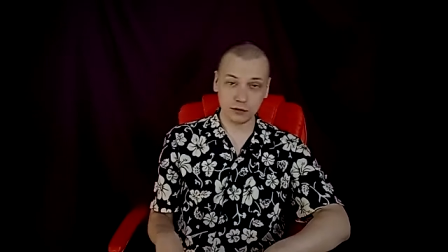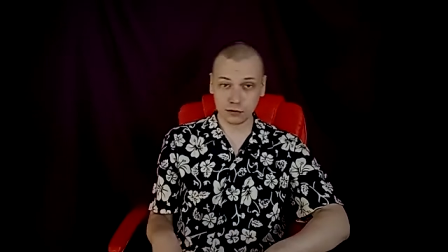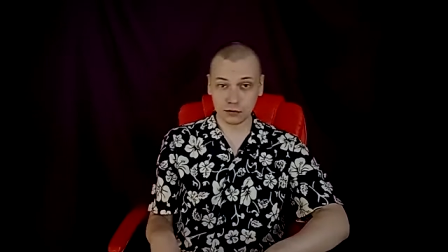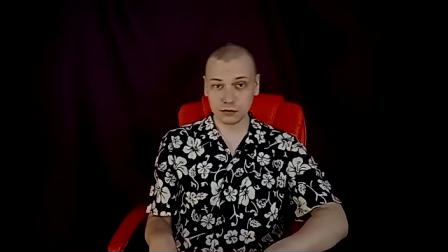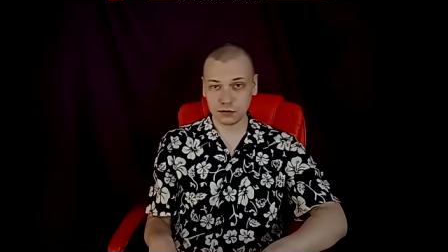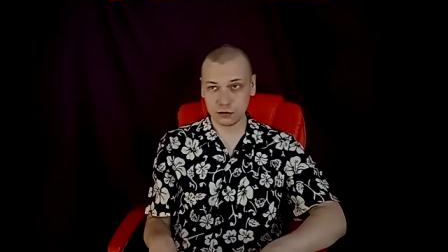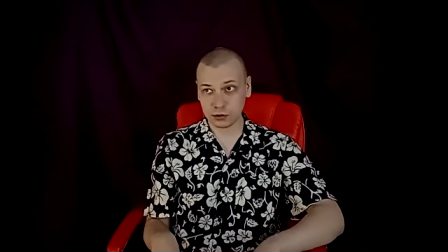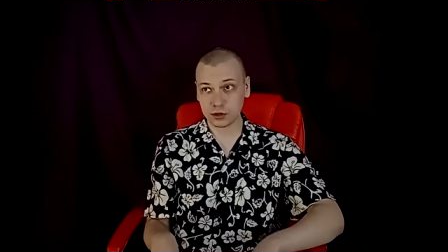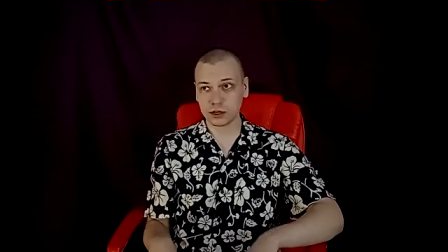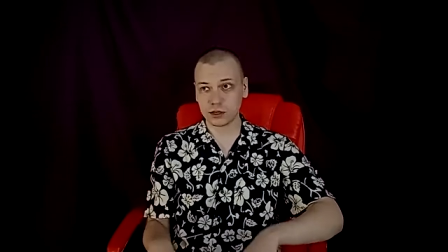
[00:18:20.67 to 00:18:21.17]

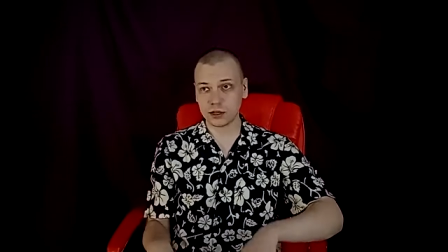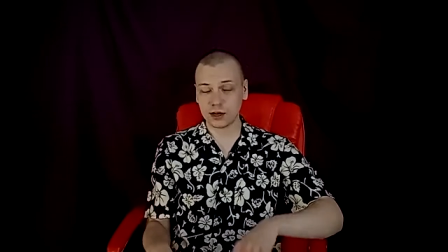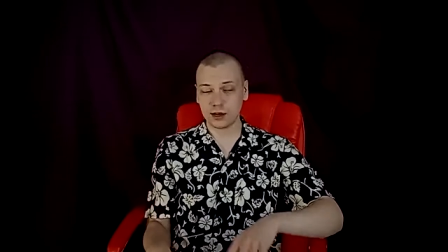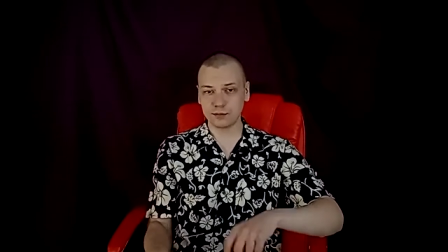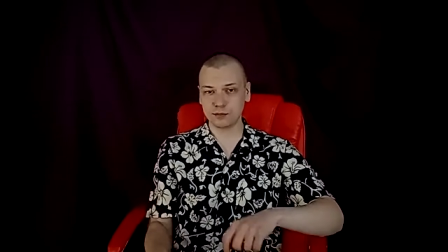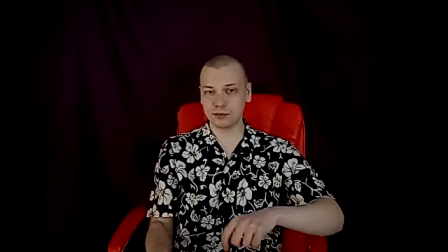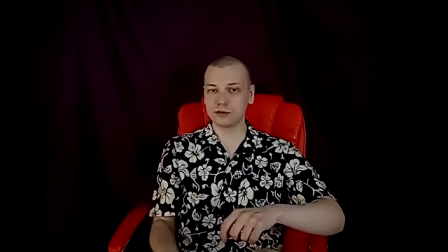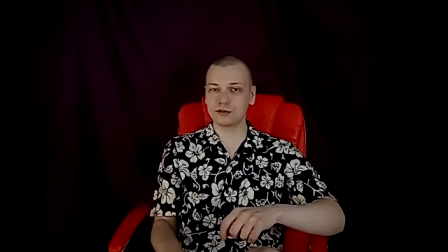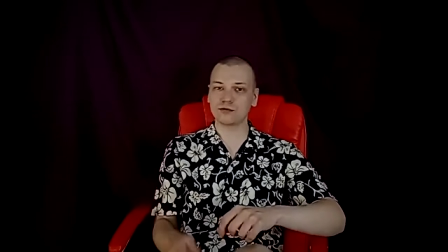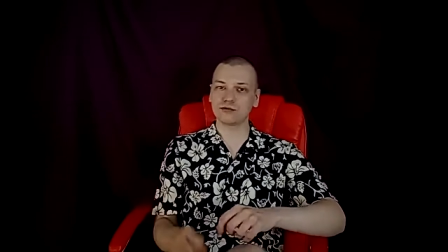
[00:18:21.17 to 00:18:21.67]
Look, look it
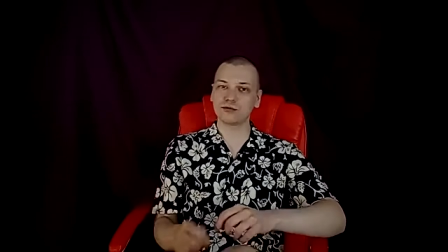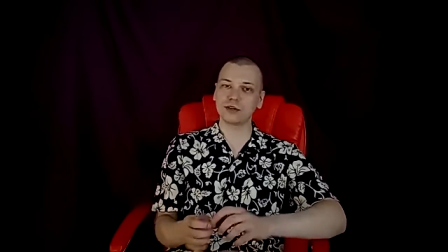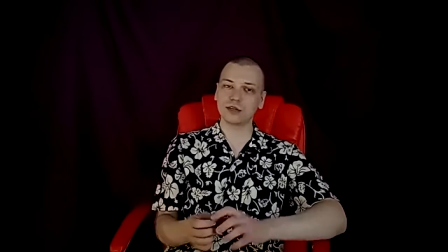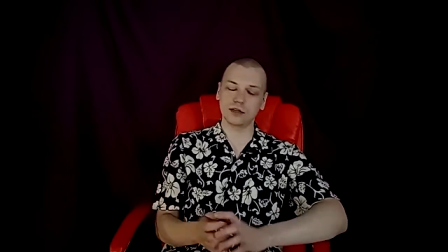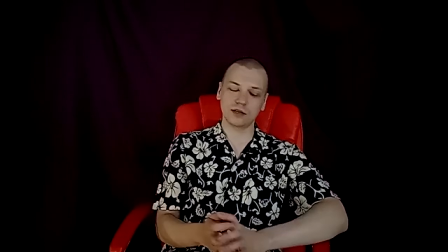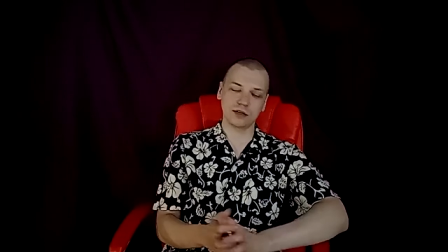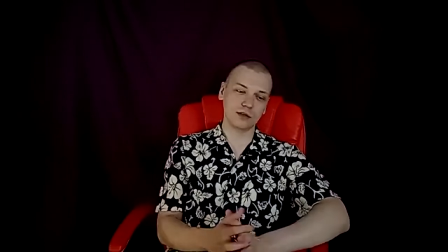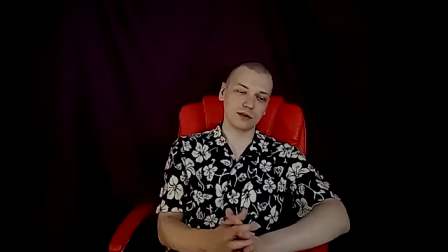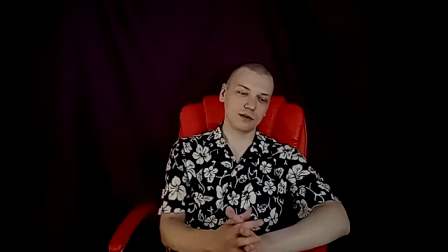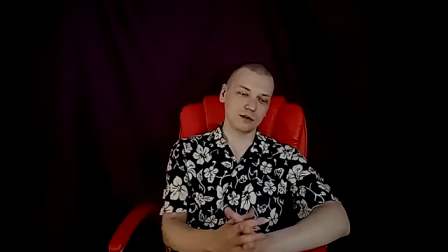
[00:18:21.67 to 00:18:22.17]
up. It's
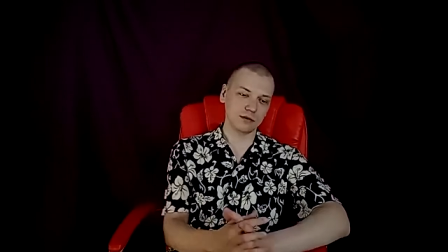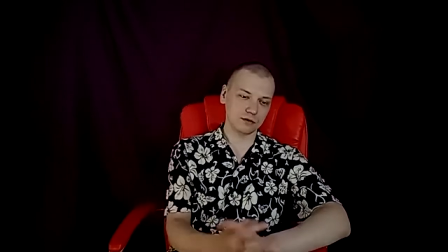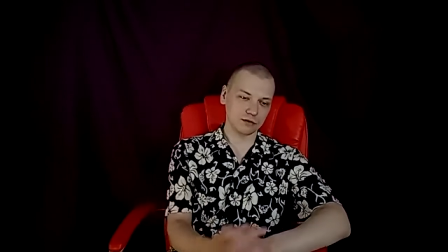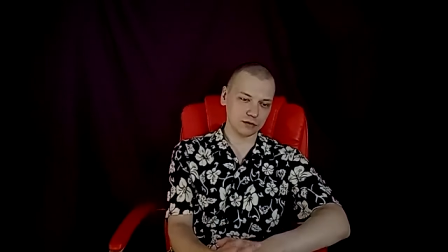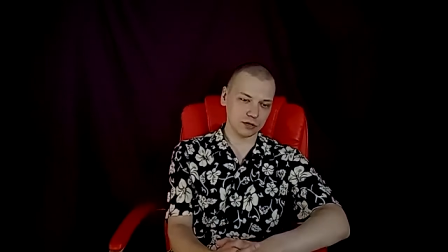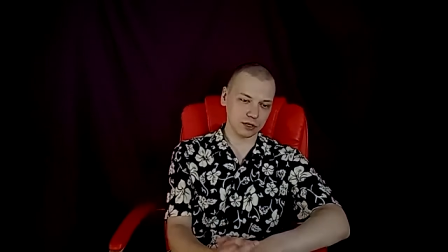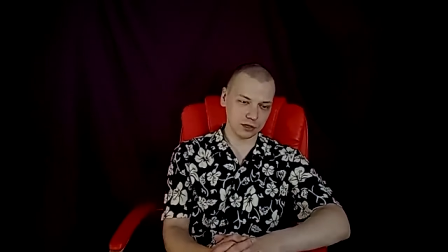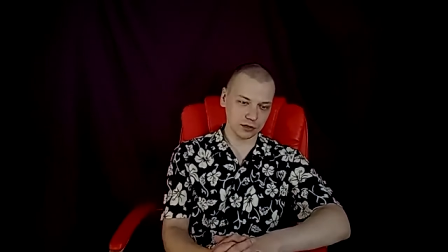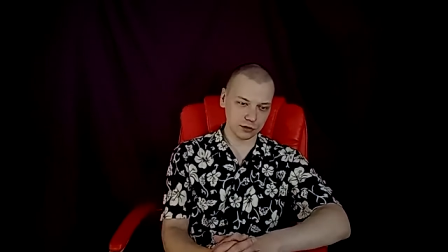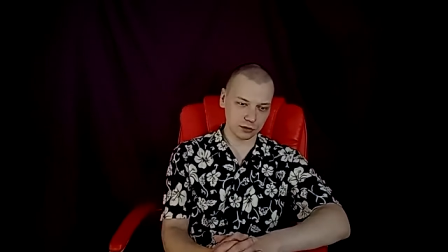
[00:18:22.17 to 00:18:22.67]
really,
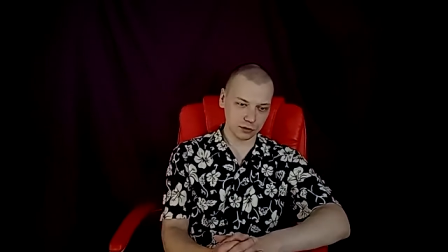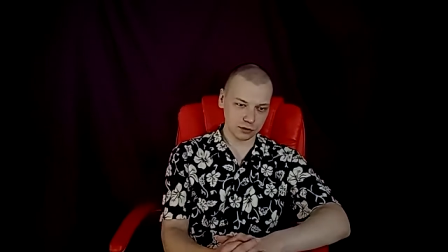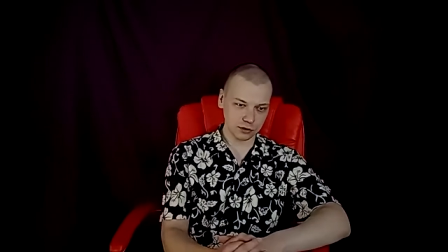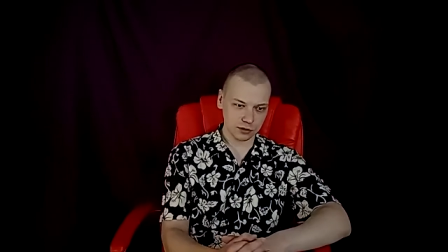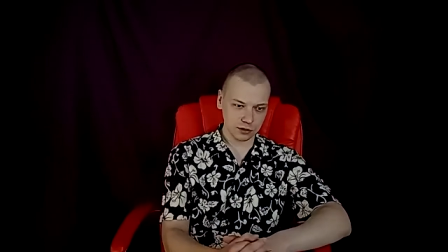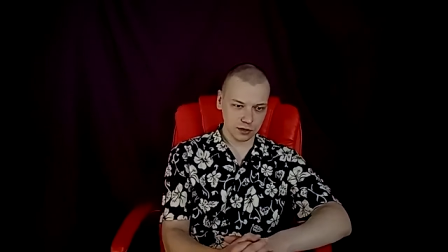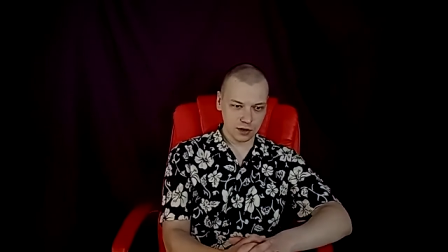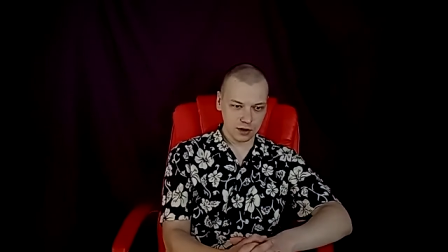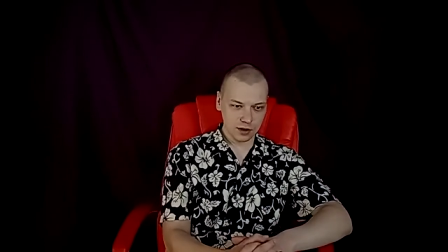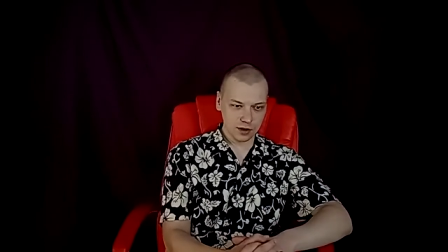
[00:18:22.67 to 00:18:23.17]
it really
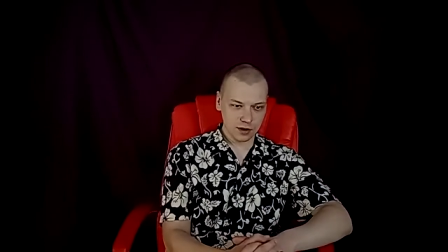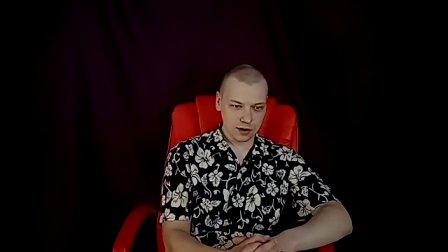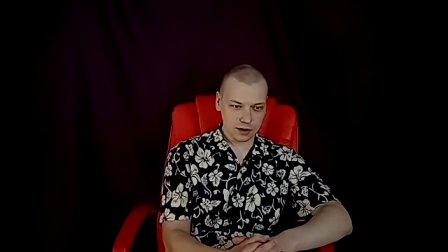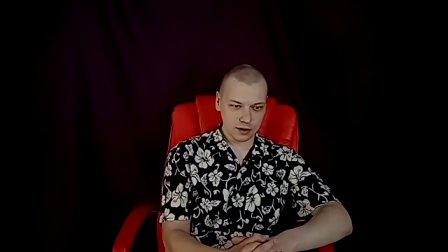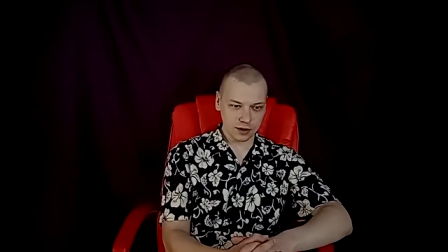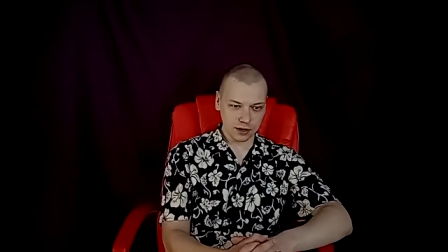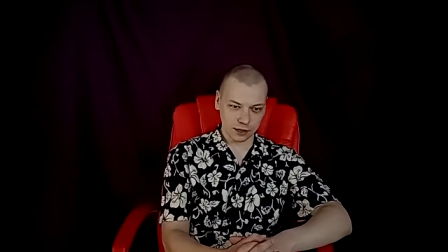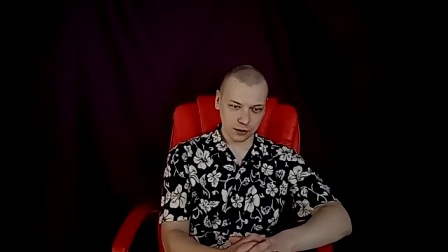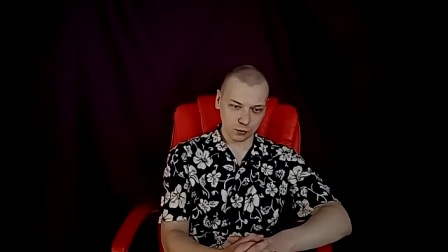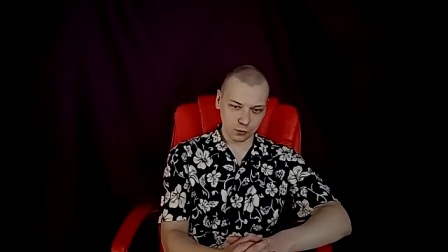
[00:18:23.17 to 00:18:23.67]
looks
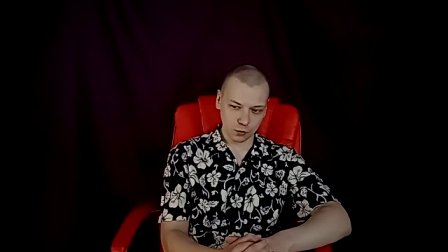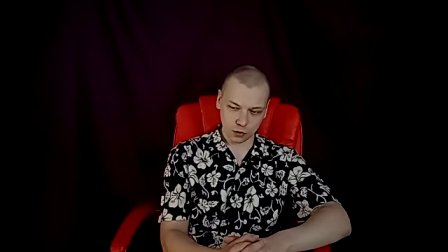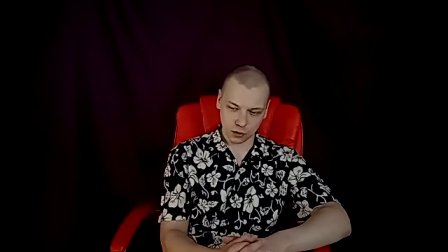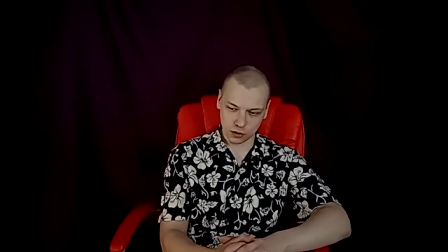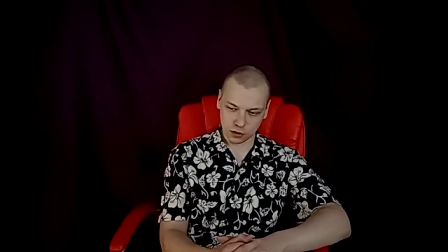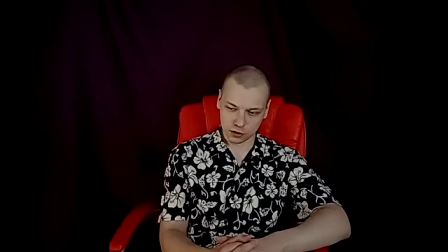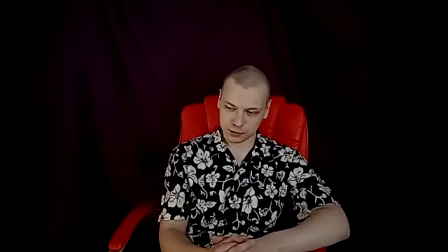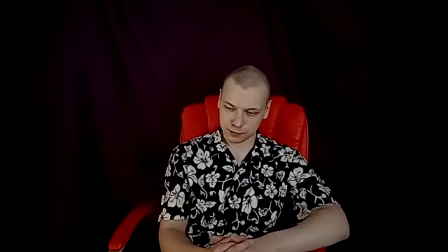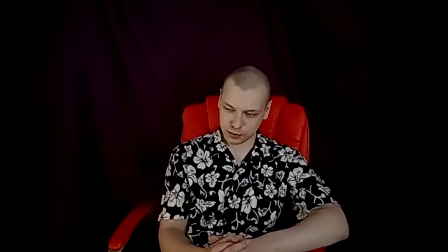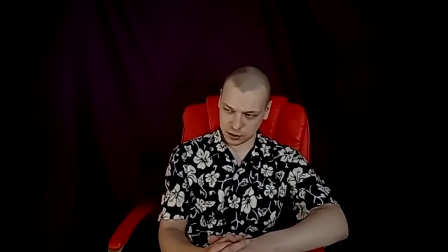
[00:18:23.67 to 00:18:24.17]
like it
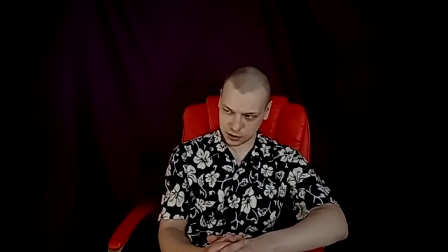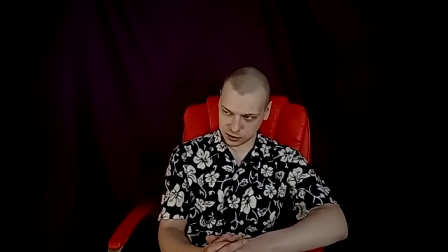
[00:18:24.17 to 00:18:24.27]
works.